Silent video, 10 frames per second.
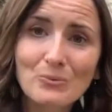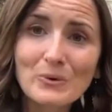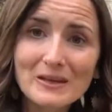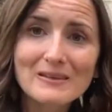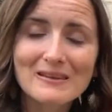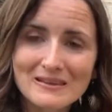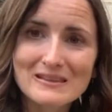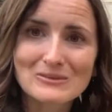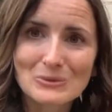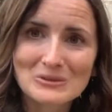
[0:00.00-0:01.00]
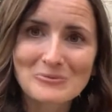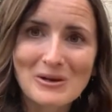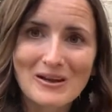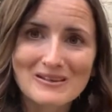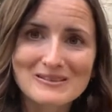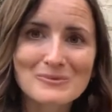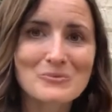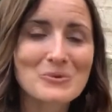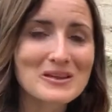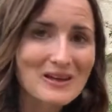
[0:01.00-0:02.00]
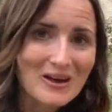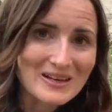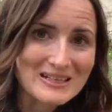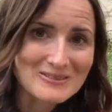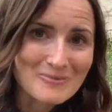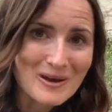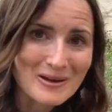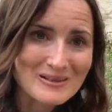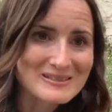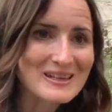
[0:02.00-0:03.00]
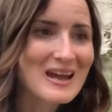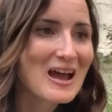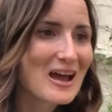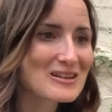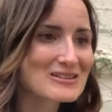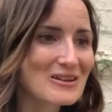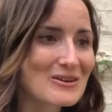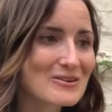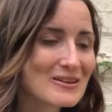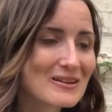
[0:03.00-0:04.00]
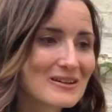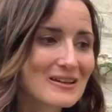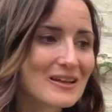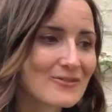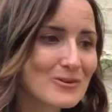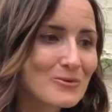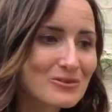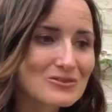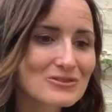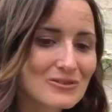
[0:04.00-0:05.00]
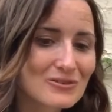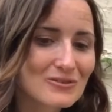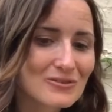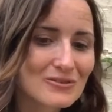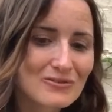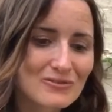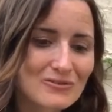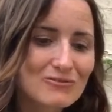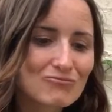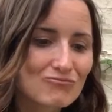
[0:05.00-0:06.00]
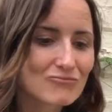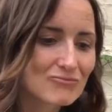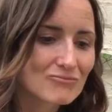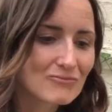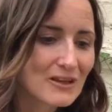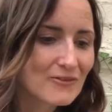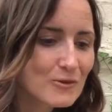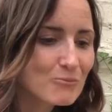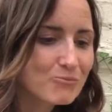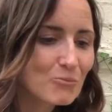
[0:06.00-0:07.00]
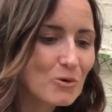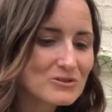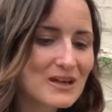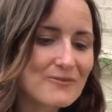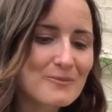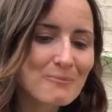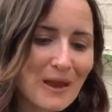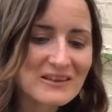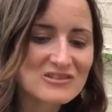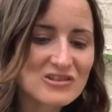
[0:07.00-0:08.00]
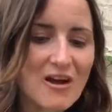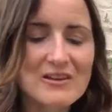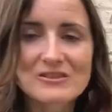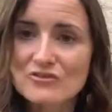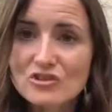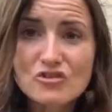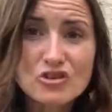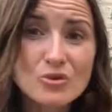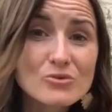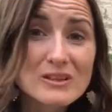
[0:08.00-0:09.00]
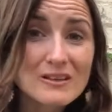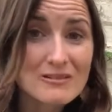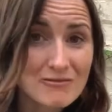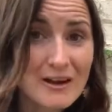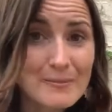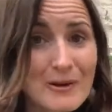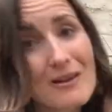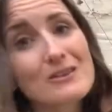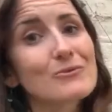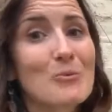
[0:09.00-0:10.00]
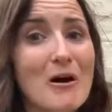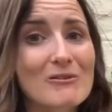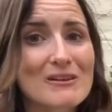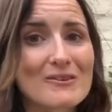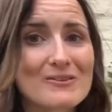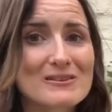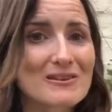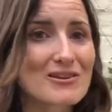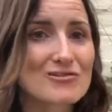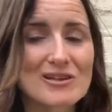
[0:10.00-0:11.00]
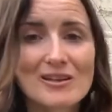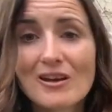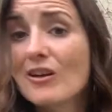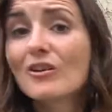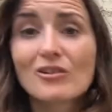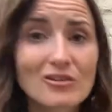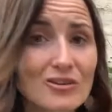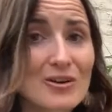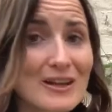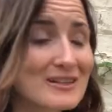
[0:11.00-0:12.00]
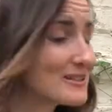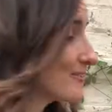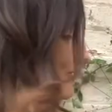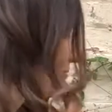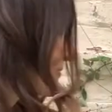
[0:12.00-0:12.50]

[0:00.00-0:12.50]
with these sorts of plants, with our native plants. And so if you want to have the best chance of just choosing the right plants for wildlife in this country, go native.